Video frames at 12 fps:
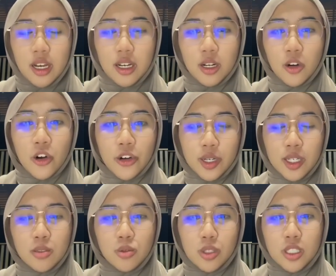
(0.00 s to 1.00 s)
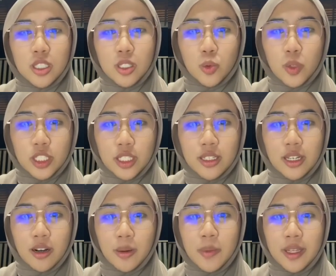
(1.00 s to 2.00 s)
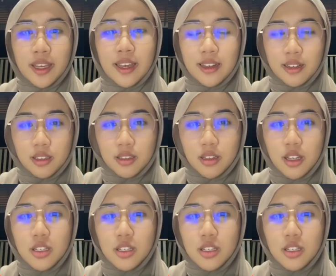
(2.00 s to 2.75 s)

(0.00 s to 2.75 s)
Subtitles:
according to the situation that are being handled.